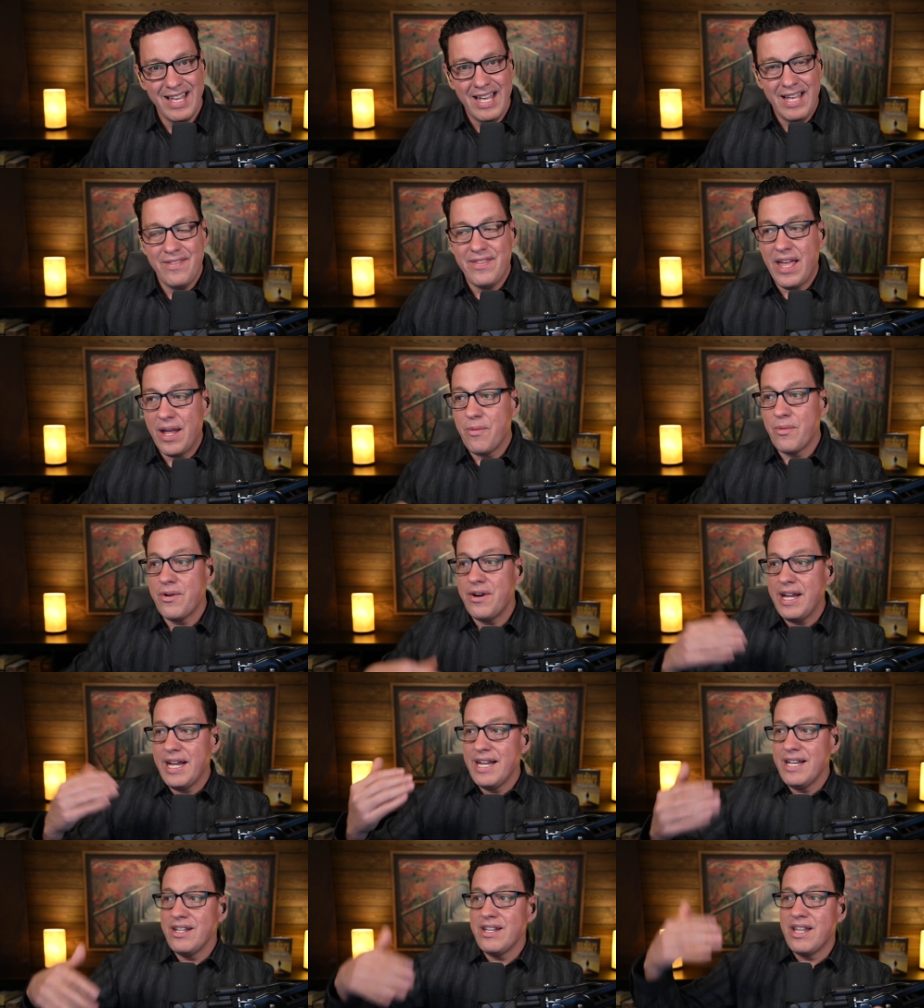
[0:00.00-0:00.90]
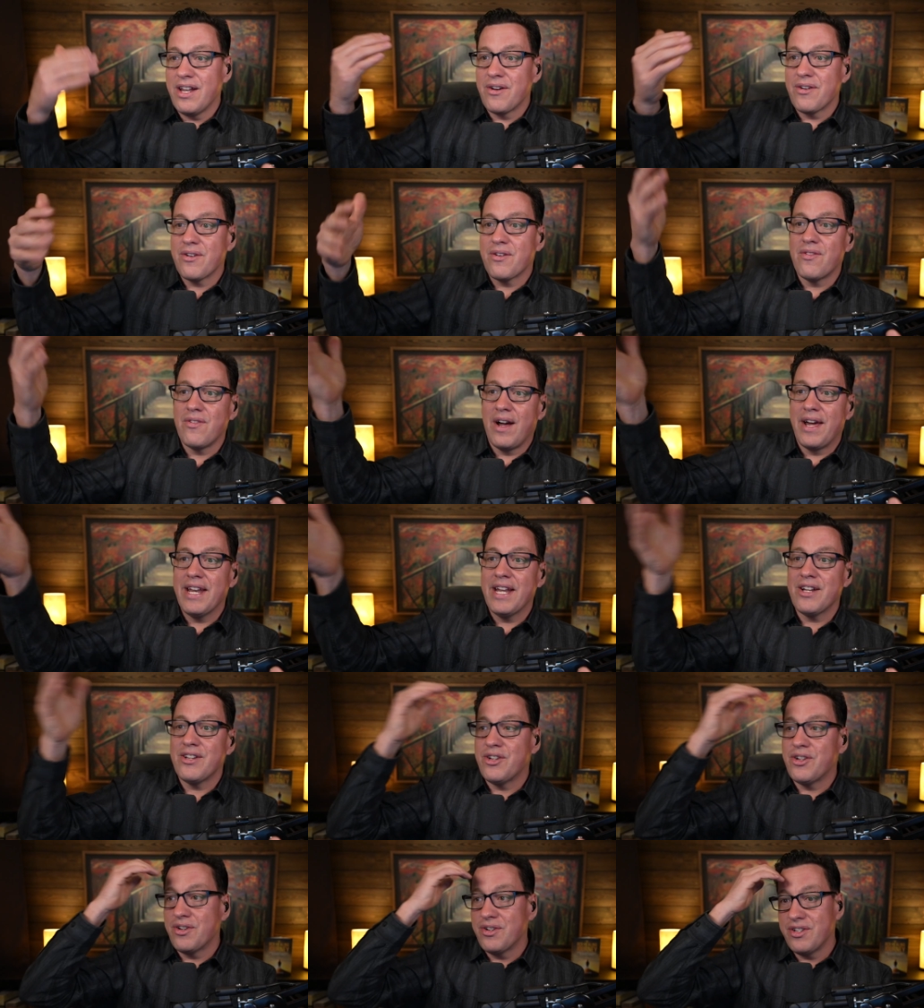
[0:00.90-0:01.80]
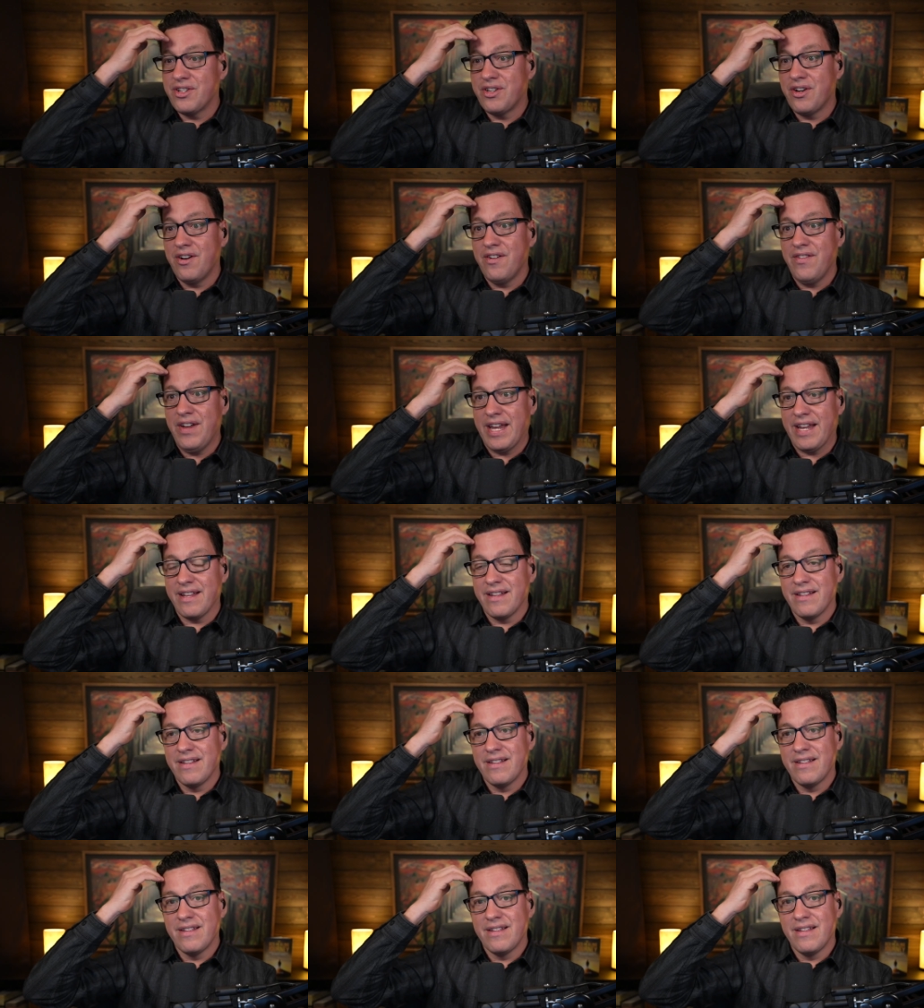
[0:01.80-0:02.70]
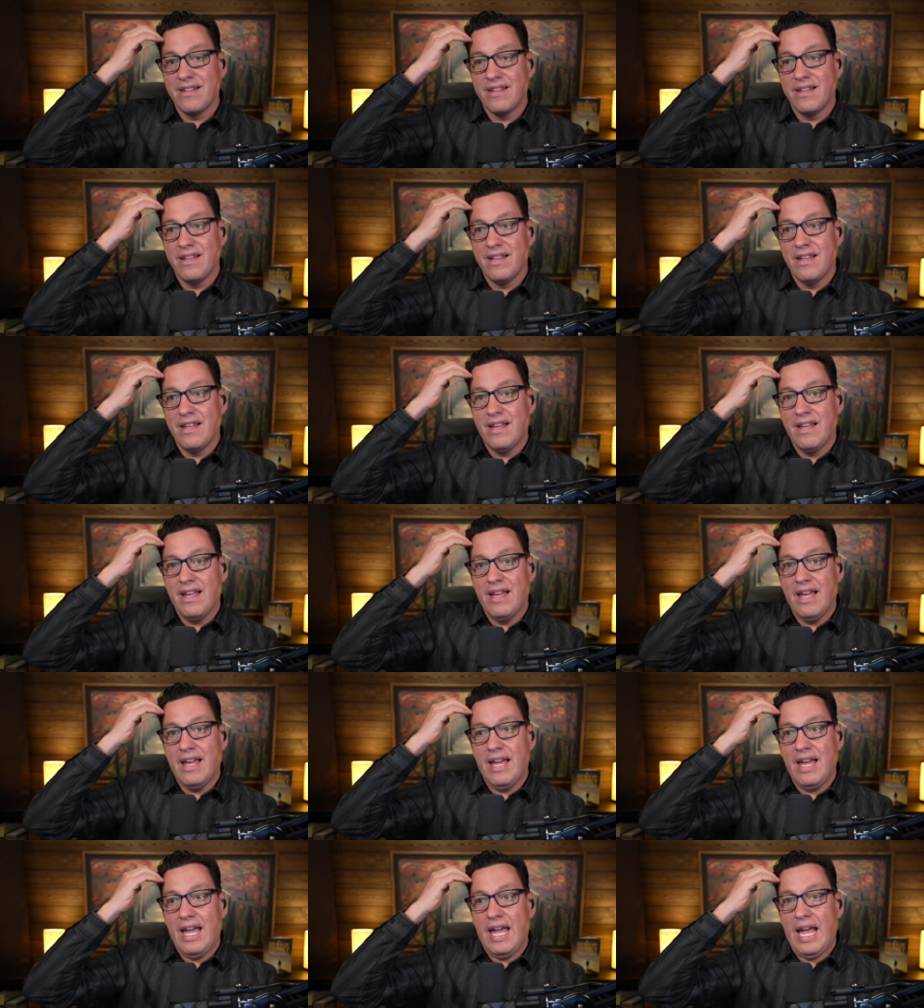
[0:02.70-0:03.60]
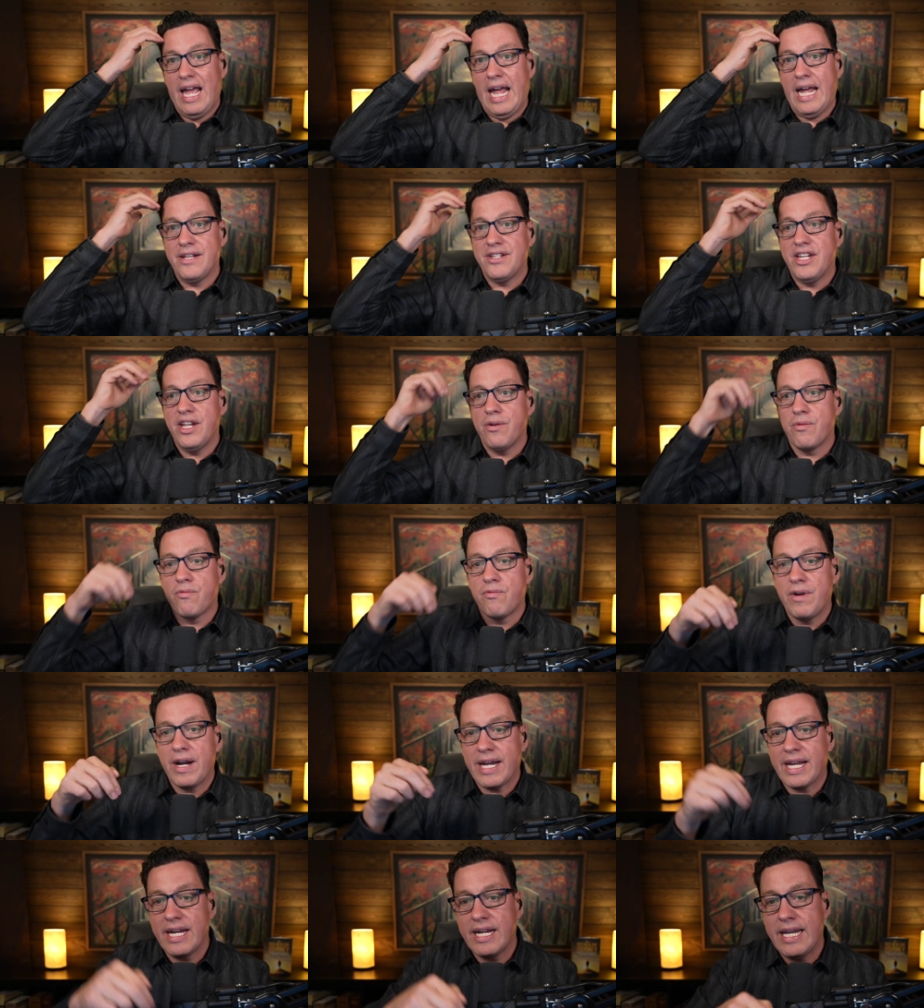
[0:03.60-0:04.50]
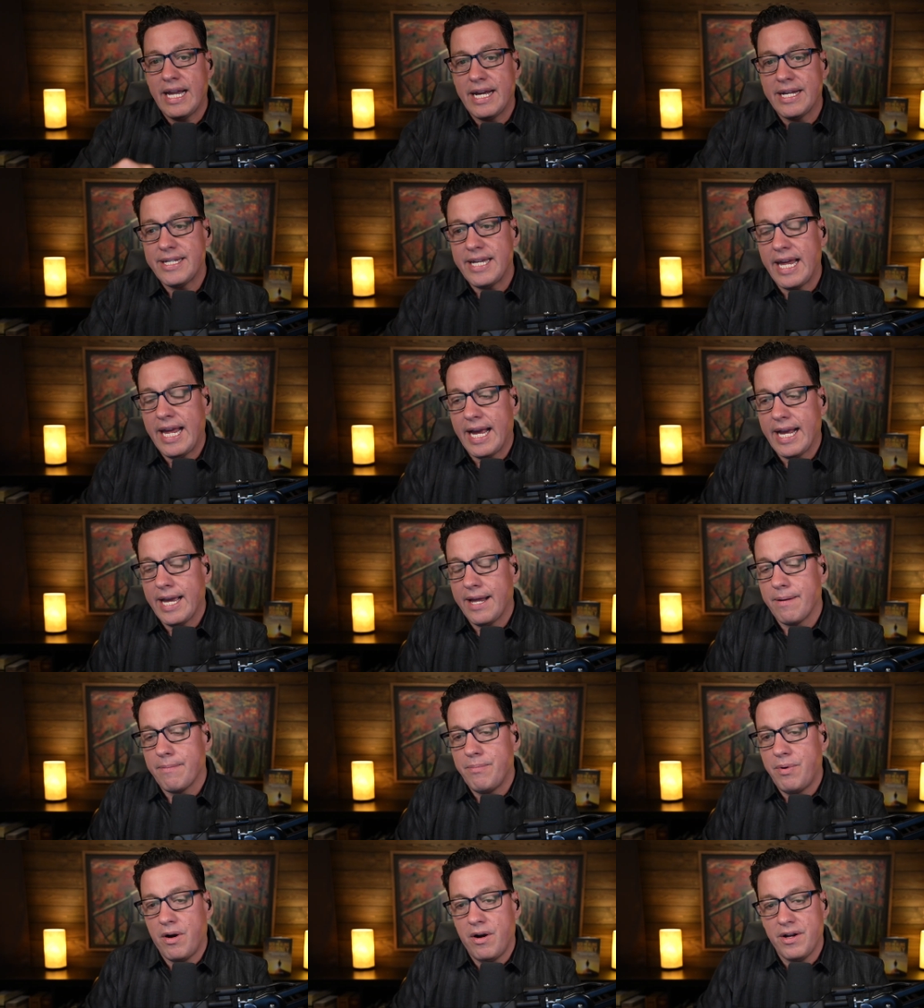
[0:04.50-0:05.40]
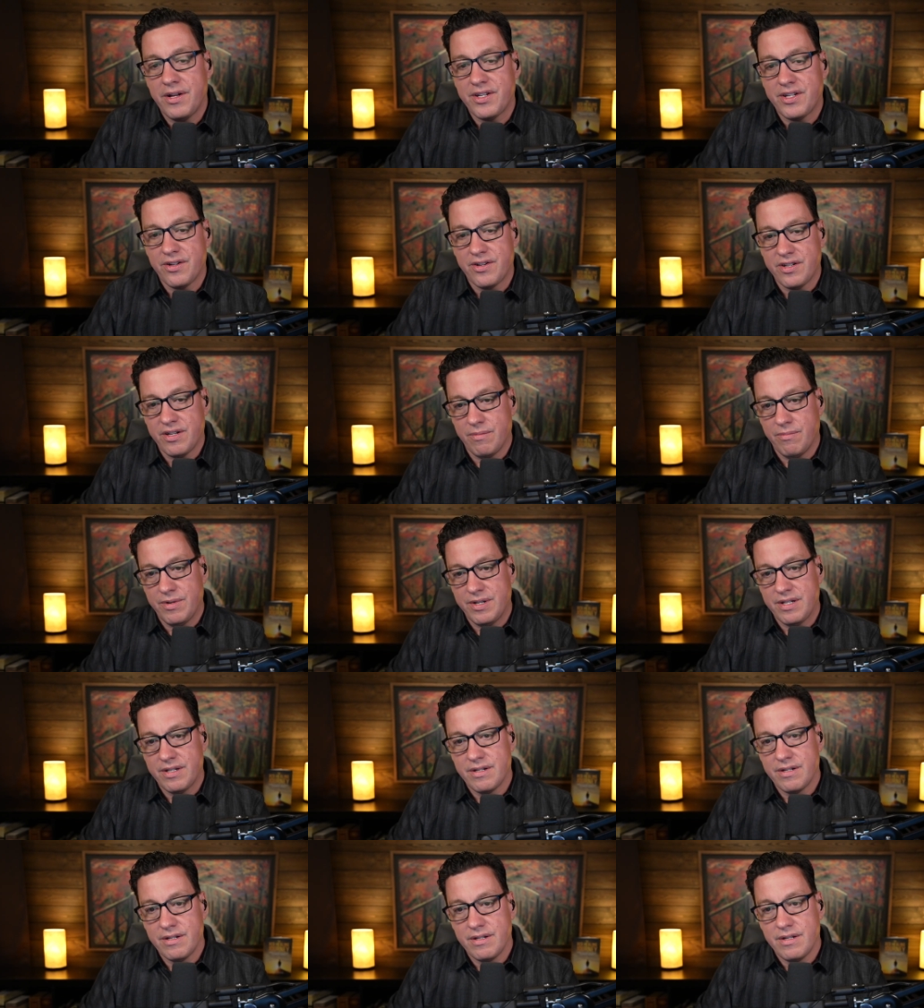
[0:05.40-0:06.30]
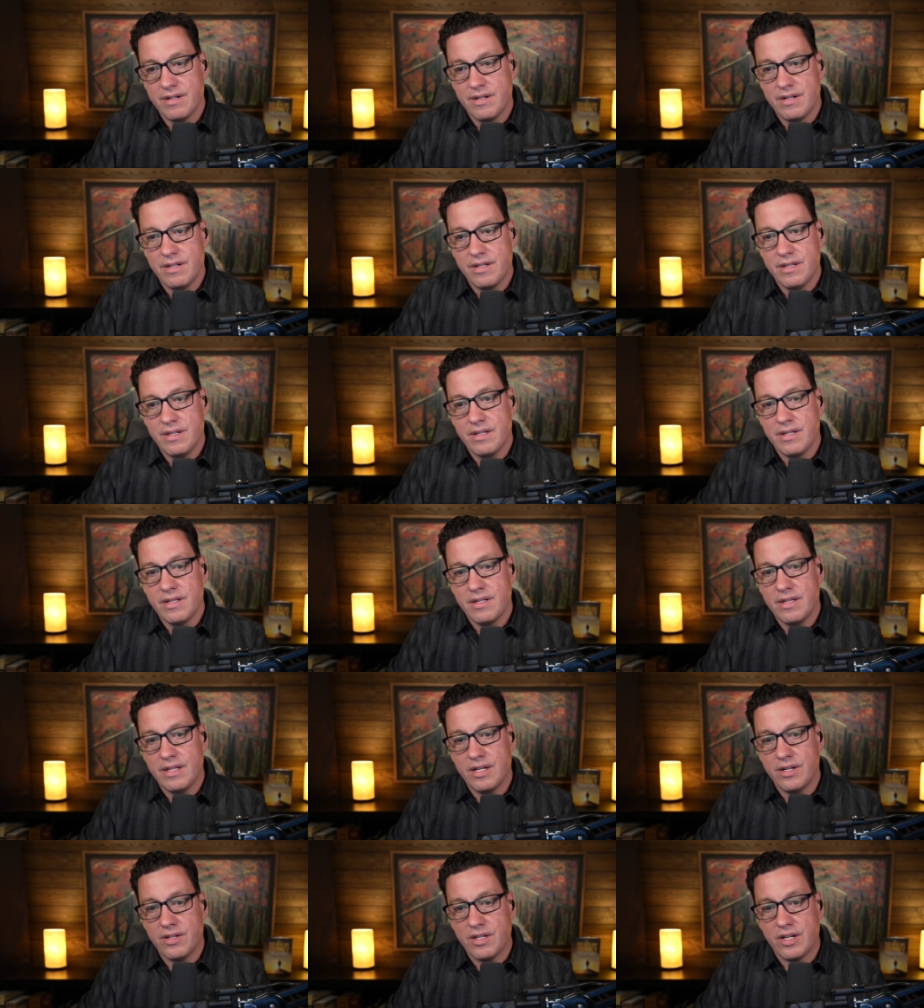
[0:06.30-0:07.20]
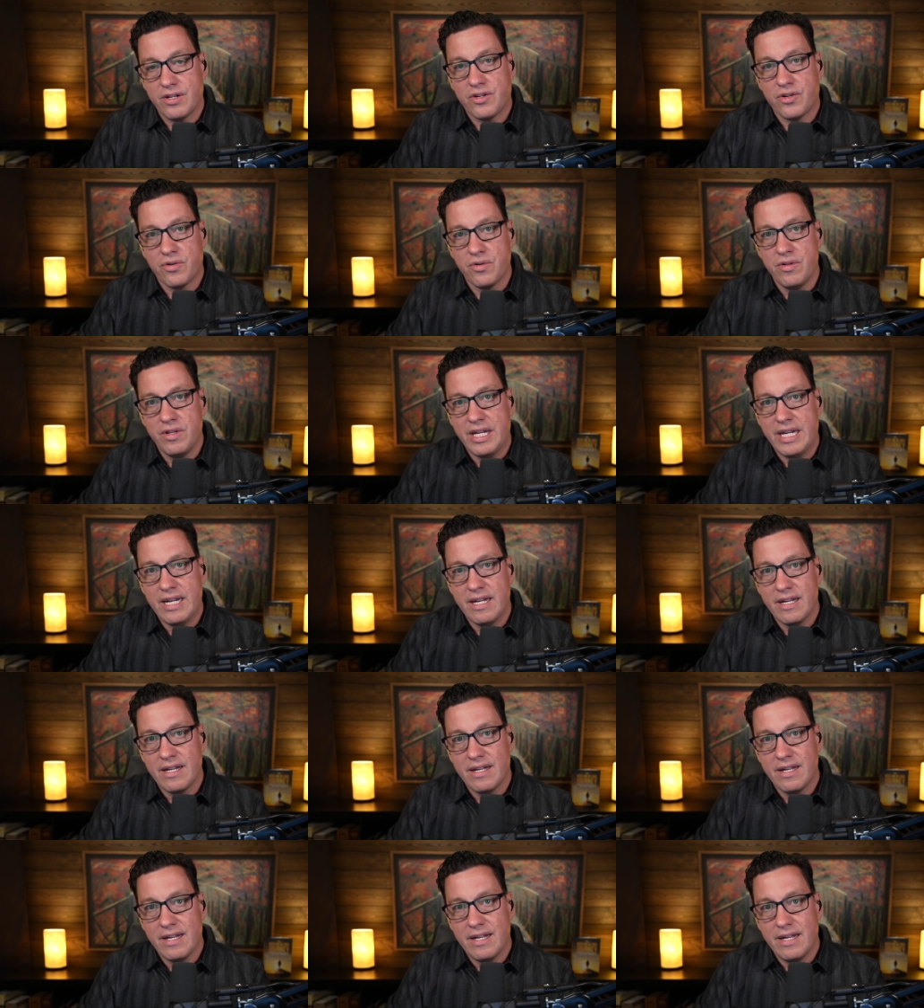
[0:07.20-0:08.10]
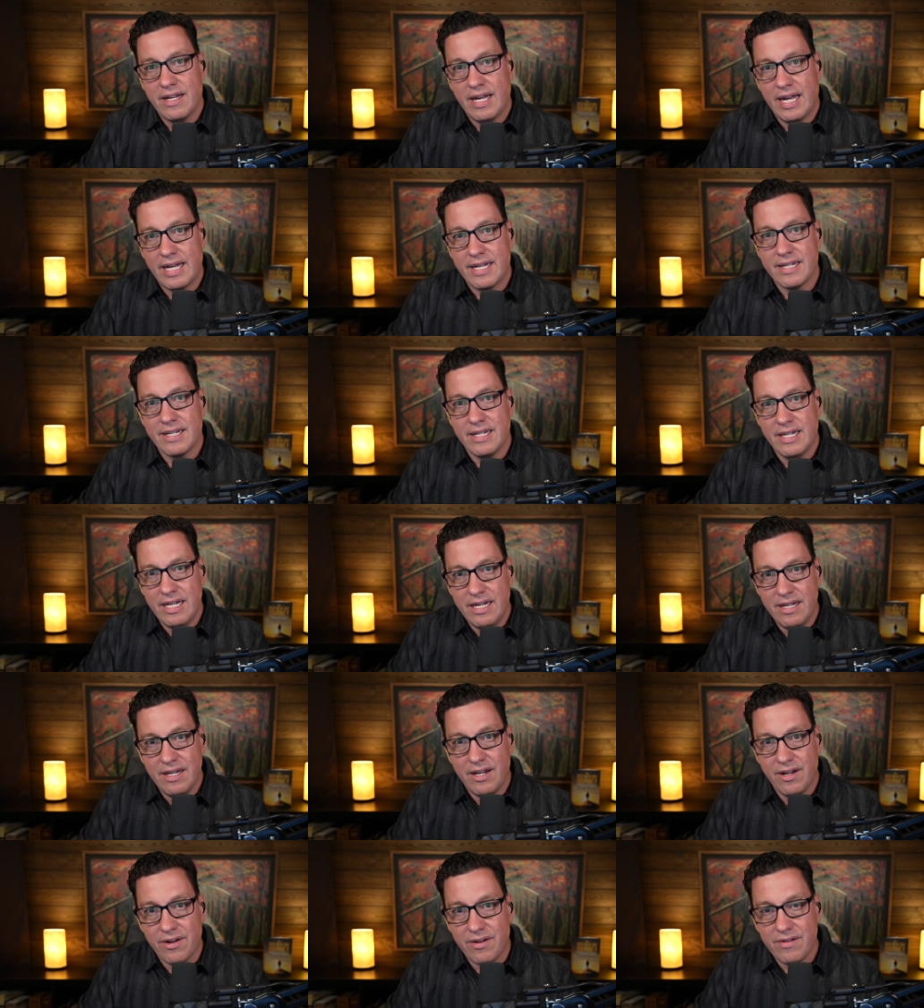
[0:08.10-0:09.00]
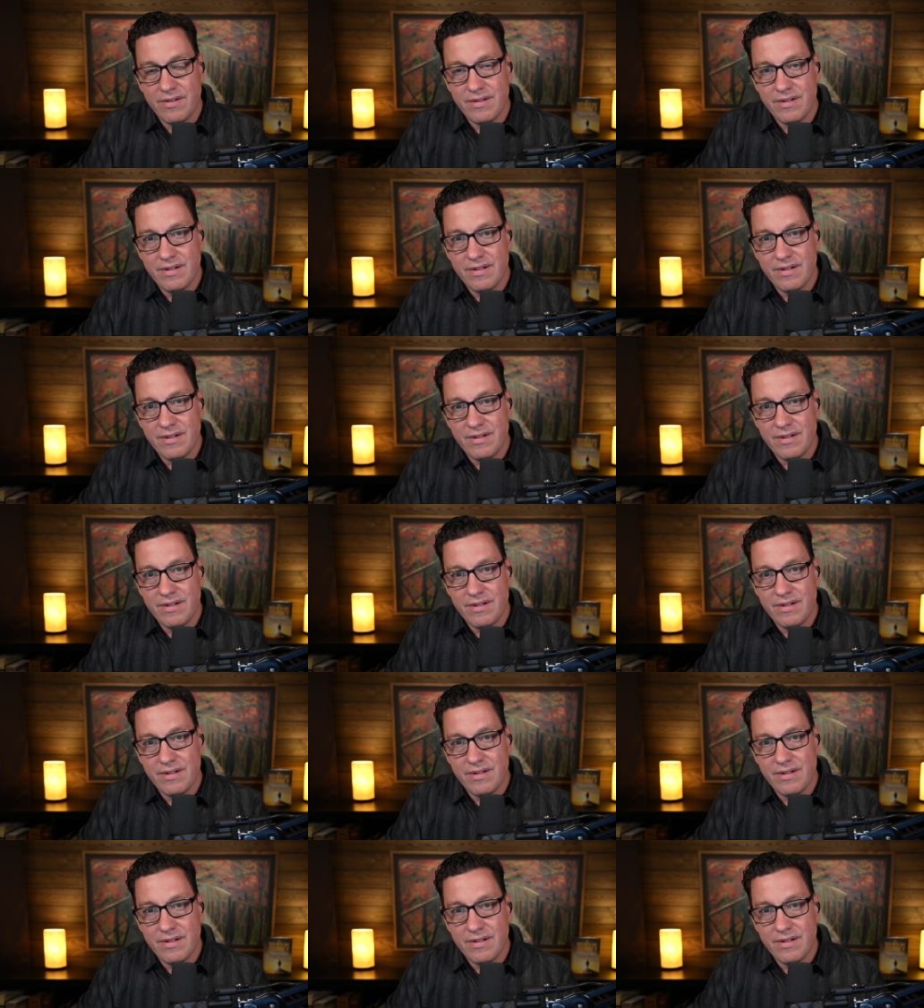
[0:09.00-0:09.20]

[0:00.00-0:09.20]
They were in their chronic church serving and didn't recognize, hey, I got to pause. for someone that, that truly has need here.